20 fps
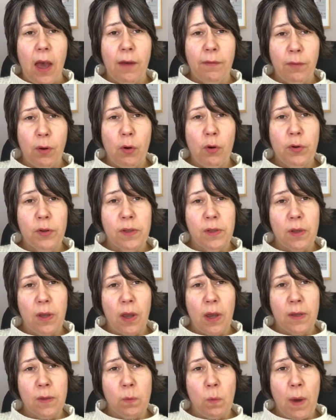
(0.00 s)
Of course,
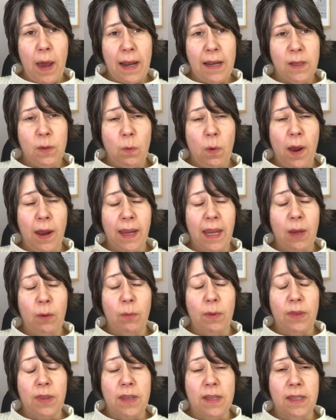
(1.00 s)
as well as working
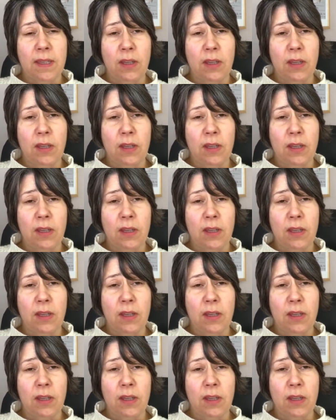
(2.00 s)
with the